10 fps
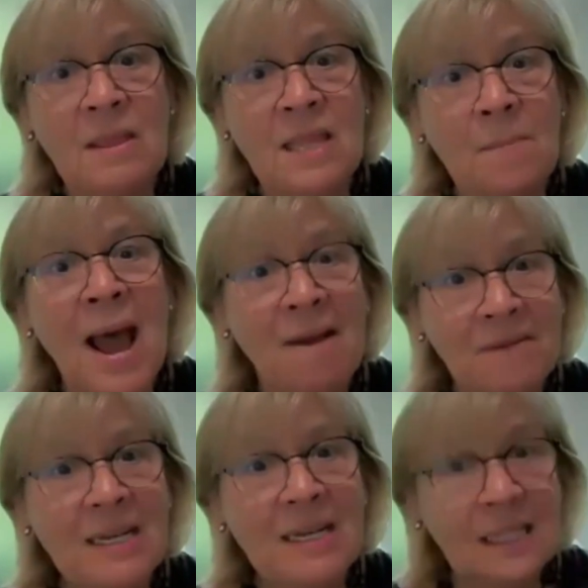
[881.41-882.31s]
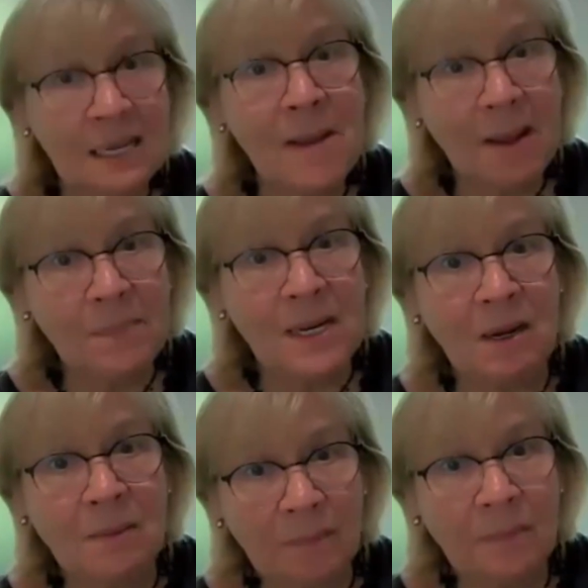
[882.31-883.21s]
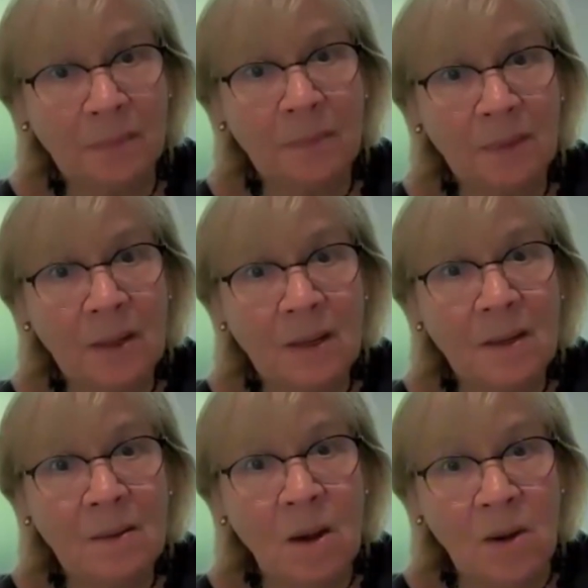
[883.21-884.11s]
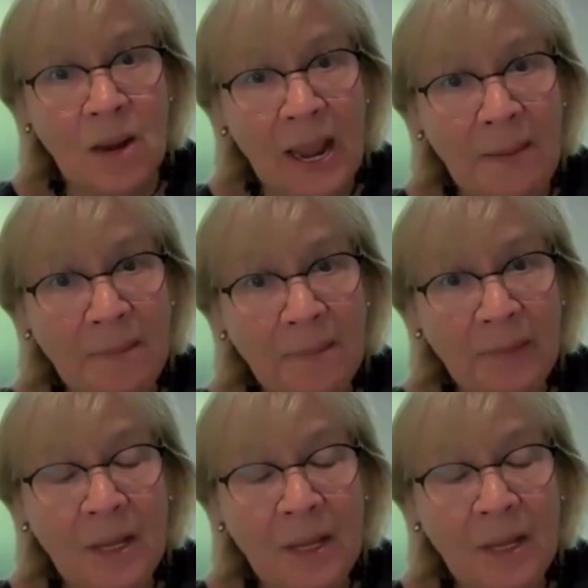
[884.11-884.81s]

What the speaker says: them having sleep apnea. Okay.